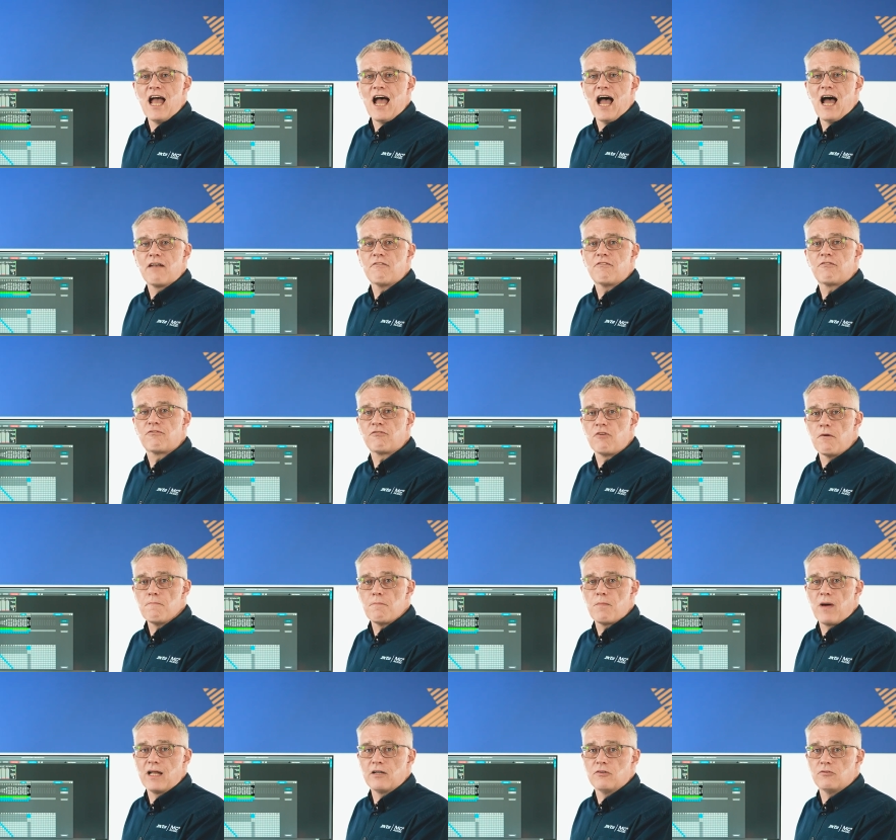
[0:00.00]
and front
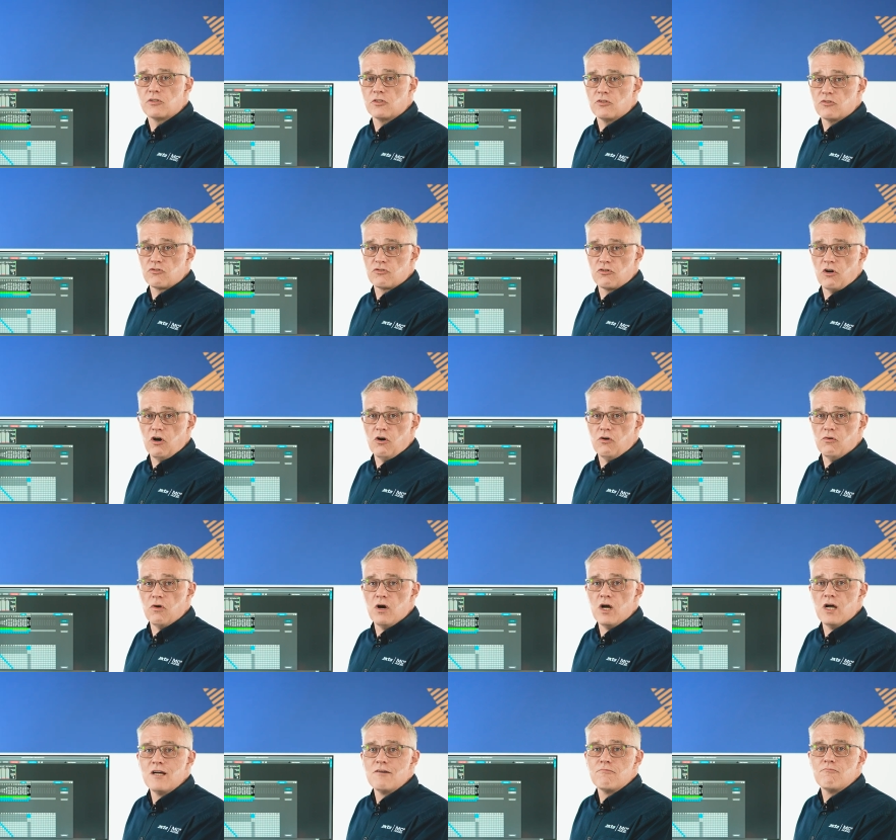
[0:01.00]
panel control,
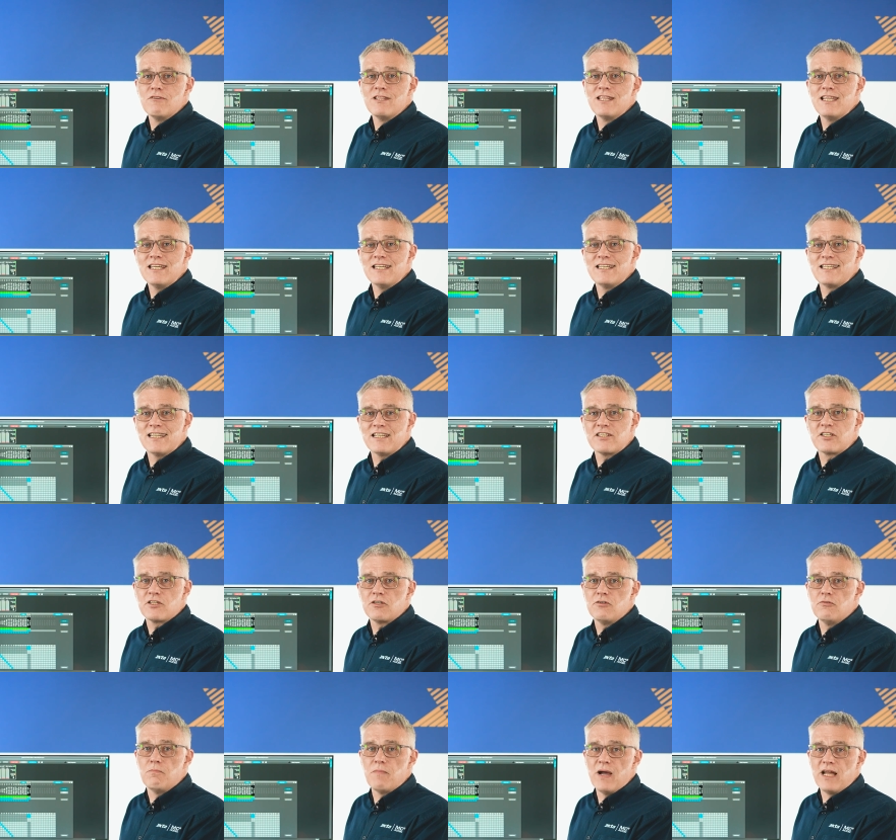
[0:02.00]
with the
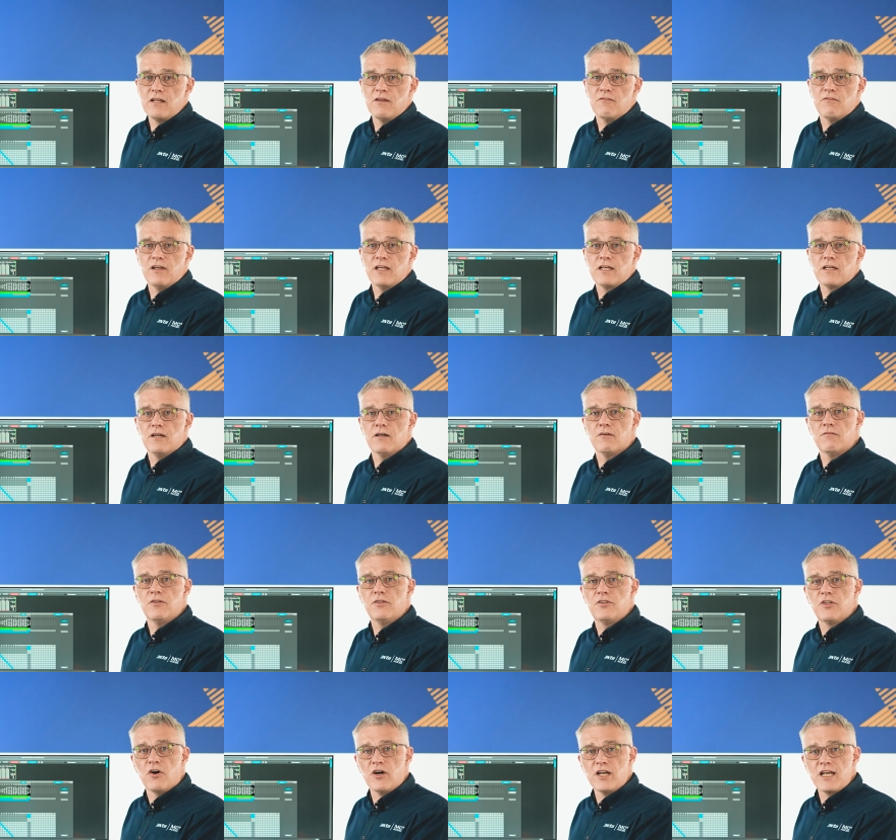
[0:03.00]
additional benefit of the
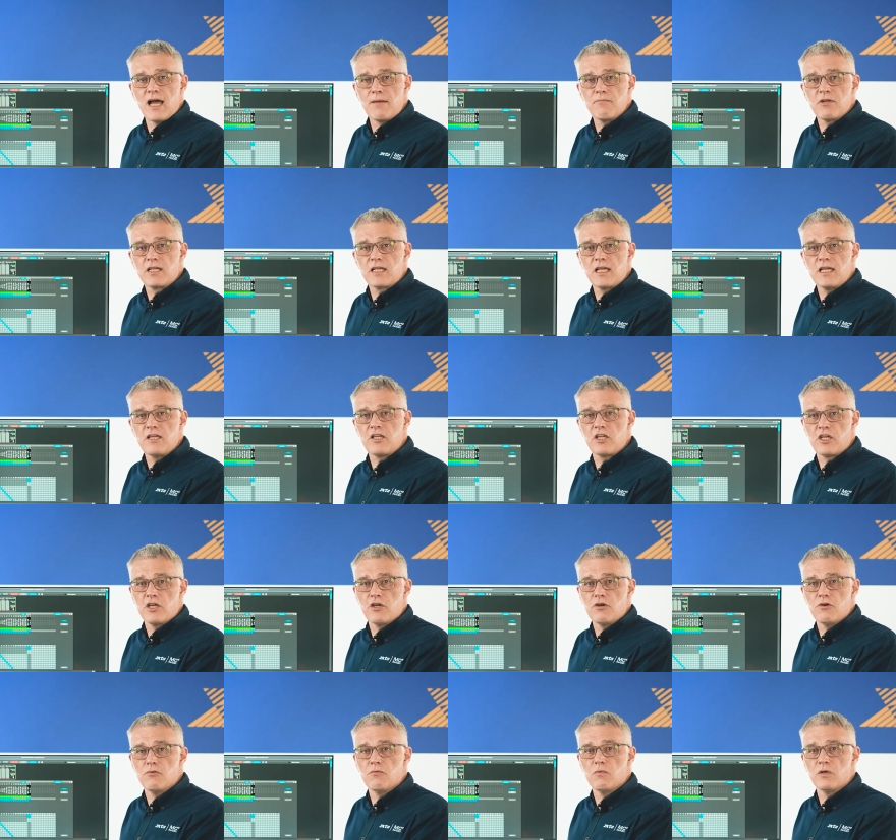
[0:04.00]
dynamic
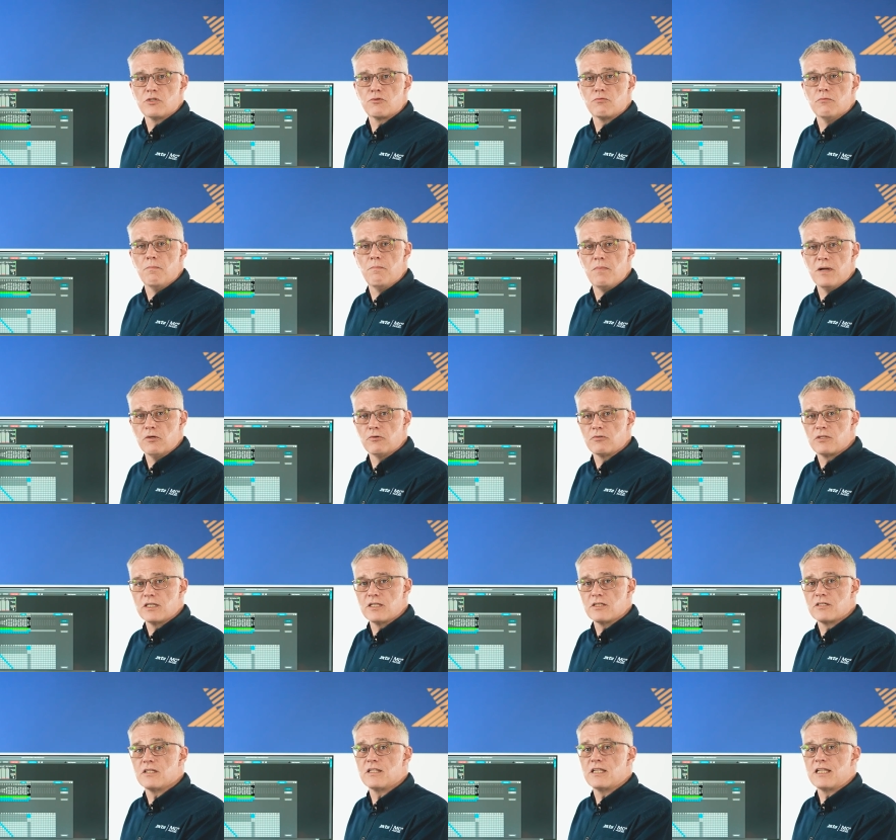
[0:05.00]
EQ which were built
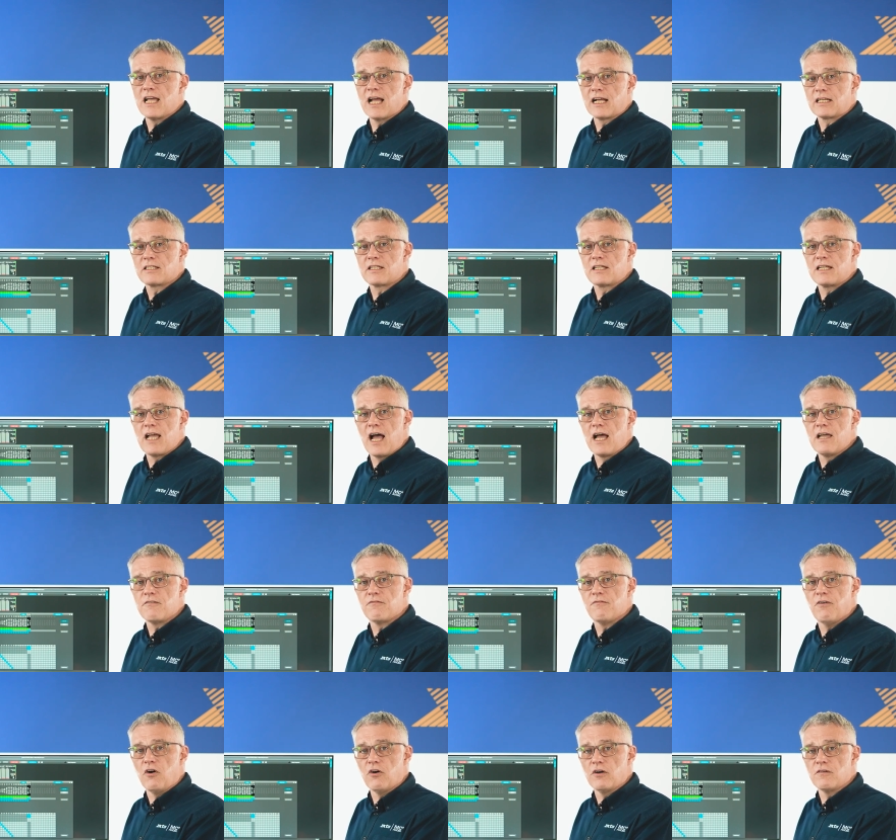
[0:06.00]
into the XTA
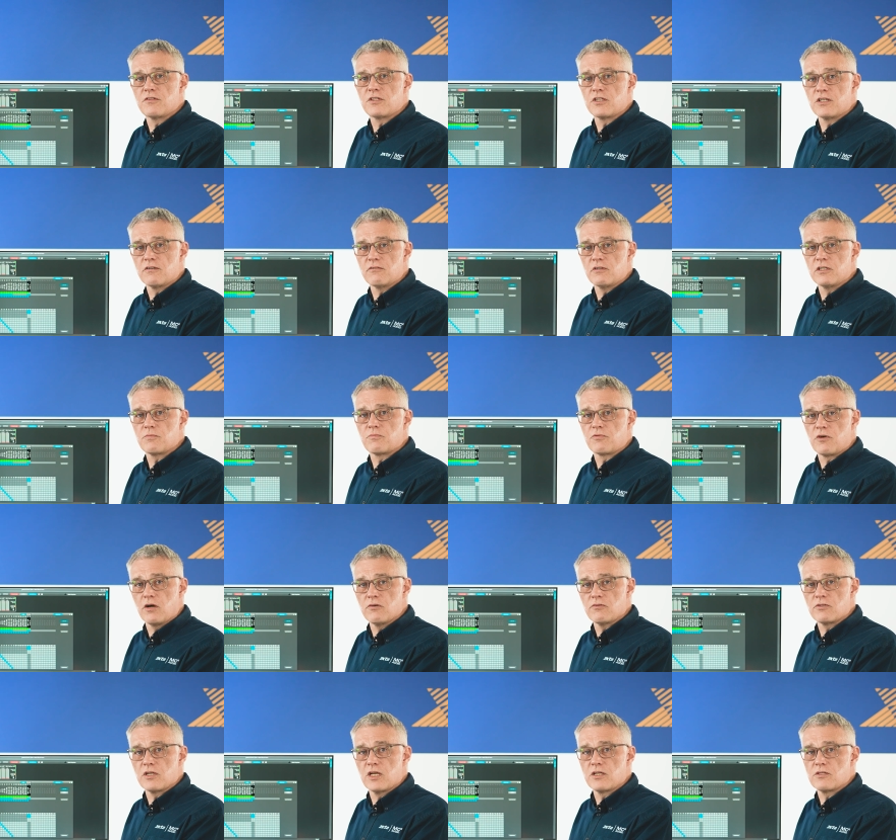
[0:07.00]
5 series
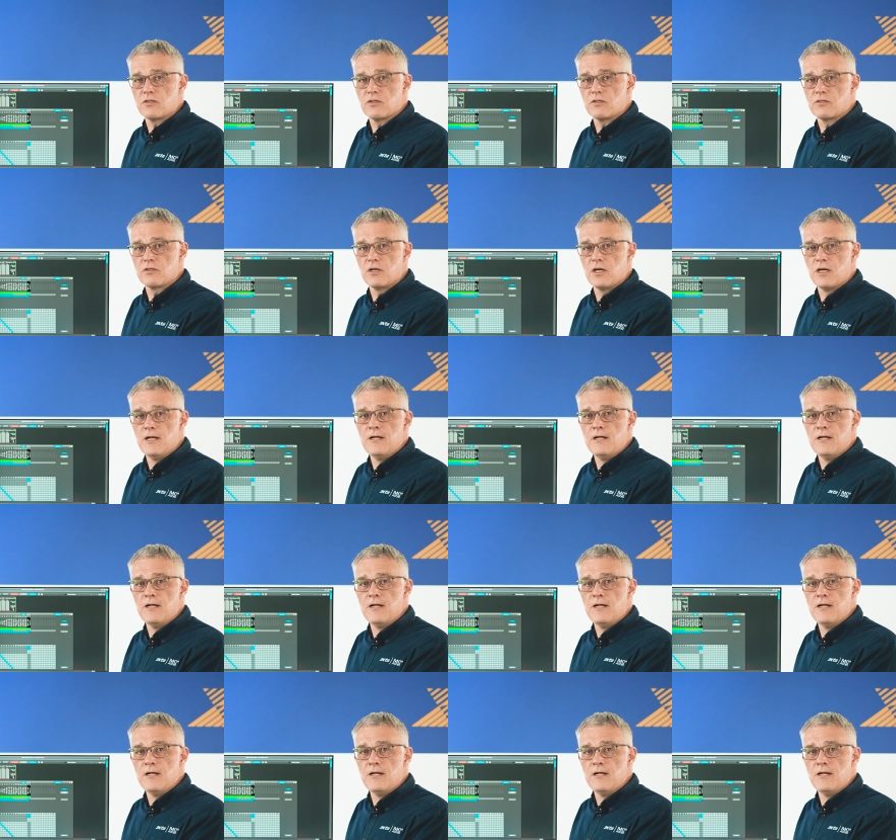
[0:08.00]
processors.